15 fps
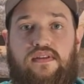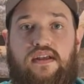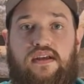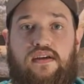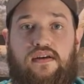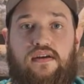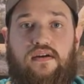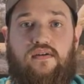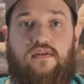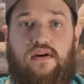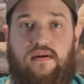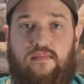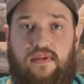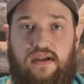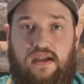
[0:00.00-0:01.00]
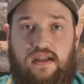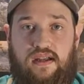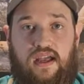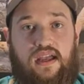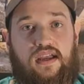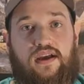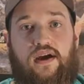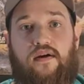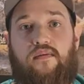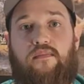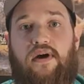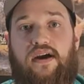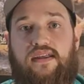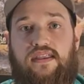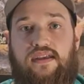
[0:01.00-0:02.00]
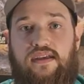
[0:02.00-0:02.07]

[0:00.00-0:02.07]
they can go up and hang out by the